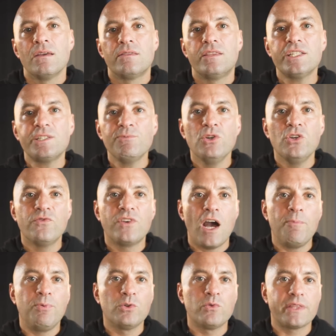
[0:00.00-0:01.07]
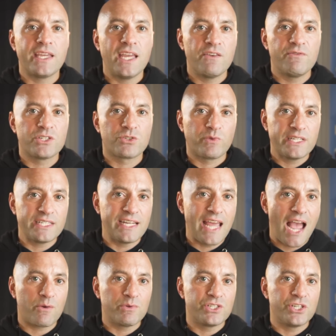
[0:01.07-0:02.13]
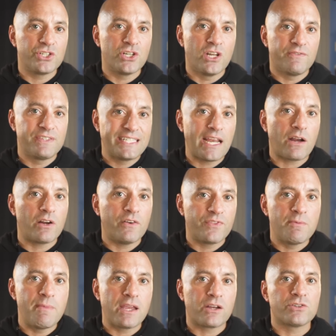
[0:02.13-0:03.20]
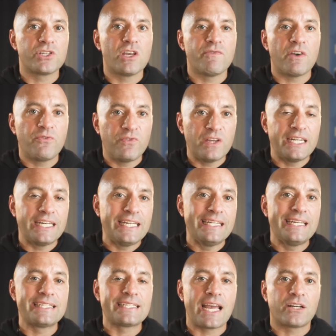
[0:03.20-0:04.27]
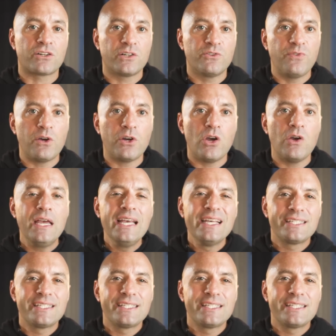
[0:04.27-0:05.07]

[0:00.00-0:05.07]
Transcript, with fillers: This move, coupled with Canva's recent acquisition of Serif, the makers of Affinity Designer and Photo,